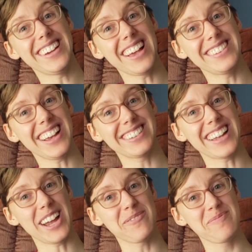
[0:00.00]
guys next
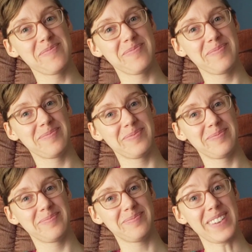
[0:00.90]
time.
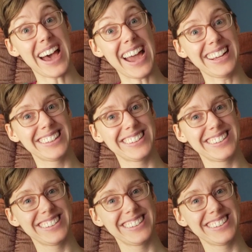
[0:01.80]
Bye.